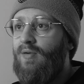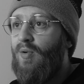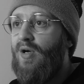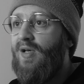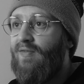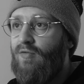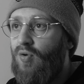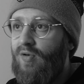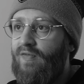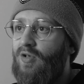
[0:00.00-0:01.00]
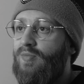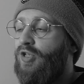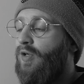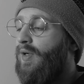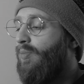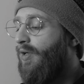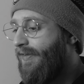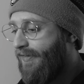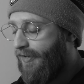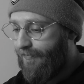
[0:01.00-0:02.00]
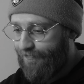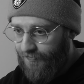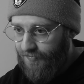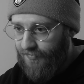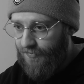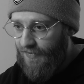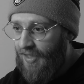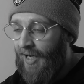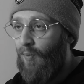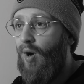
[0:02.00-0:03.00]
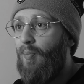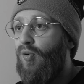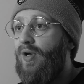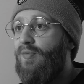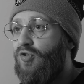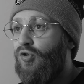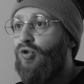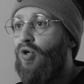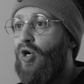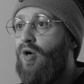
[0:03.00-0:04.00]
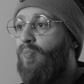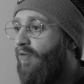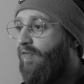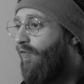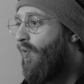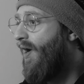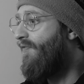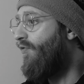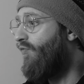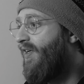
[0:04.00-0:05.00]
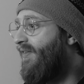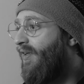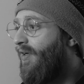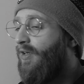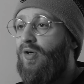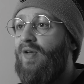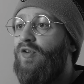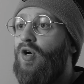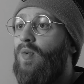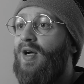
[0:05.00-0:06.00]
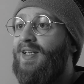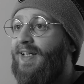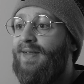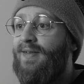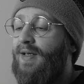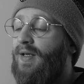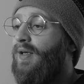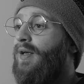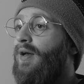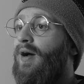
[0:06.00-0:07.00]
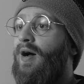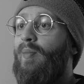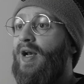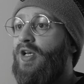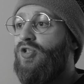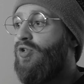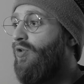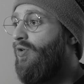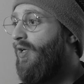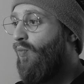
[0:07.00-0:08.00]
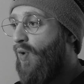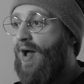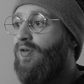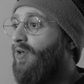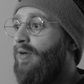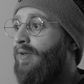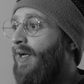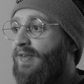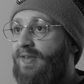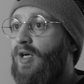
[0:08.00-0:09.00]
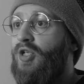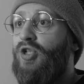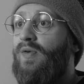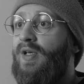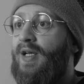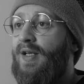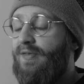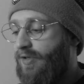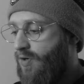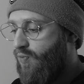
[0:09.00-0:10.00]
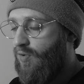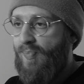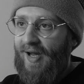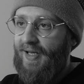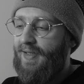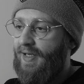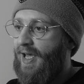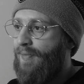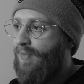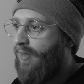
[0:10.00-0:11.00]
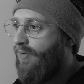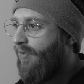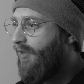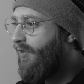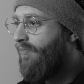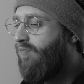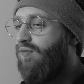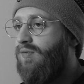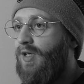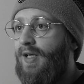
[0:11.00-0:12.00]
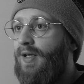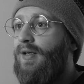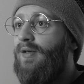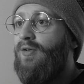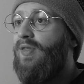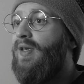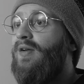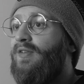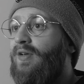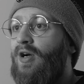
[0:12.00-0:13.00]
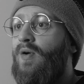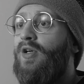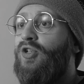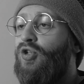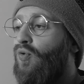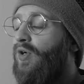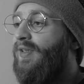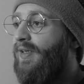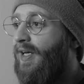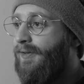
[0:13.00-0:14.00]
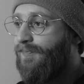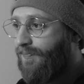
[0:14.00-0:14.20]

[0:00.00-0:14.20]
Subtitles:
I won't have a roll of film to show anybody. So at one point it was touch or go, but for whatever reason, I don't even know what I did, I managed to, it wound on and it started shooting again. So we're back in the game. I thought, nothing else can go on surely today.